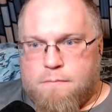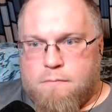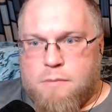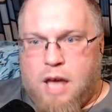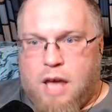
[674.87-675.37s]

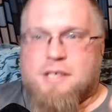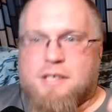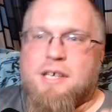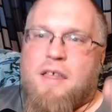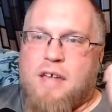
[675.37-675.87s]

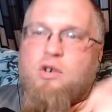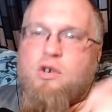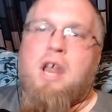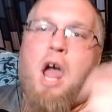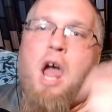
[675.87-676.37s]
Yes, that's
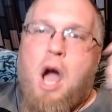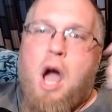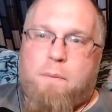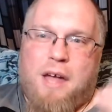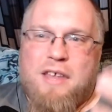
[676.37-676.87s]
right. A
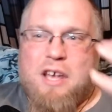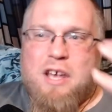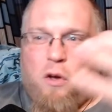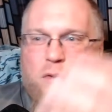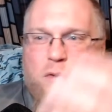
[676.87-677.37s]
planet that can
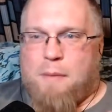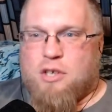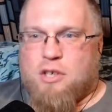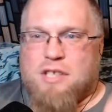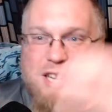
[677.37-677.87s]
go through
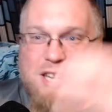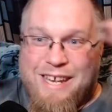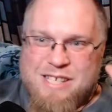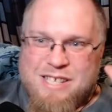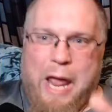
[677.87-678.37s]
dimensions
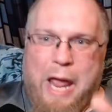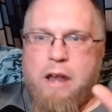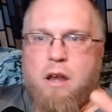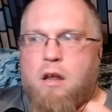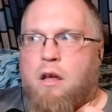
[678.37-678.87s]

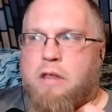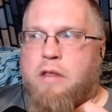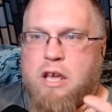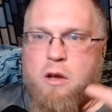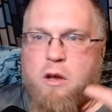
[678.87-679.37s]
that
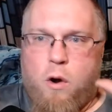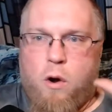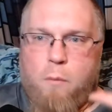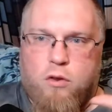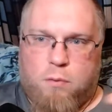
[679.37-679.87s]
could go in
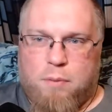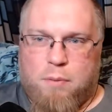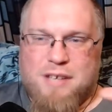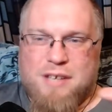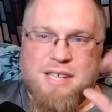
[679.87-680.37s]
multiple
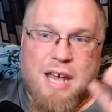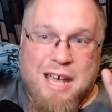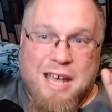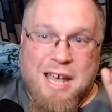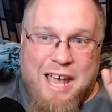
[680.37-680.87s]
places
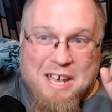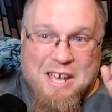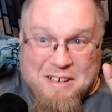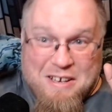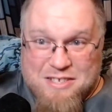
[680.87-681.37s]

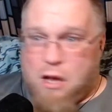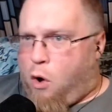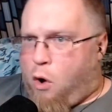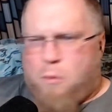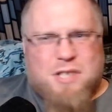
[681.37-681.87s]

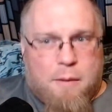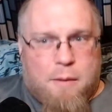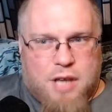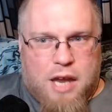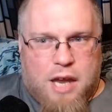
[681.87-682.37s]
almost
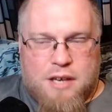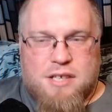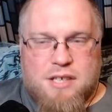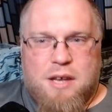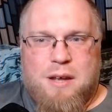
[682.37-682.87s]

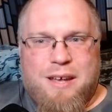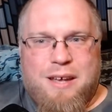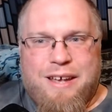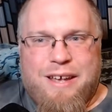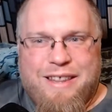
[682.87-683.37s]
simultaneously.
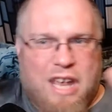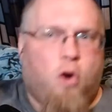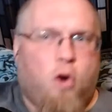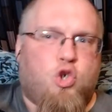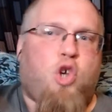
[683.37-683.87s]
They
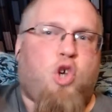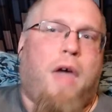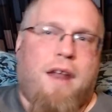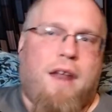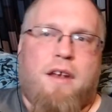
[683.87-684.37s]
don't show
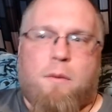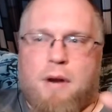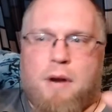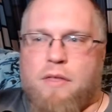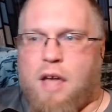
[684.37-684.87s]
that in here, but
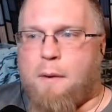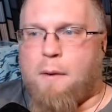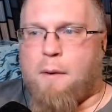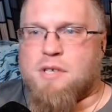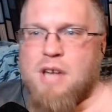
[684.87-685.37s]
in the comic
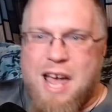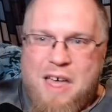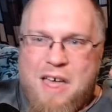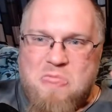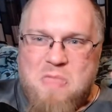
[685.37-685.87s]
books,
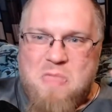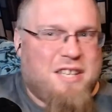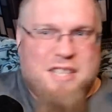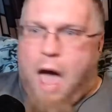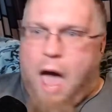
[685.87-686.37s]

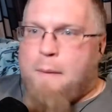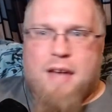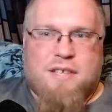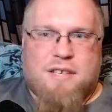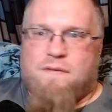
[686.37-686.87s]
it's that
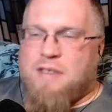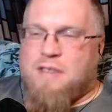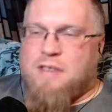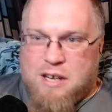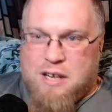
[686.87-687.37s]
massive that
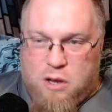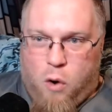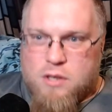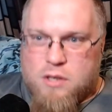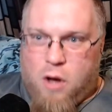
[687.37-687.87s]
it could go
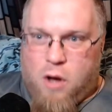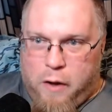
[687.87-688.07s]
into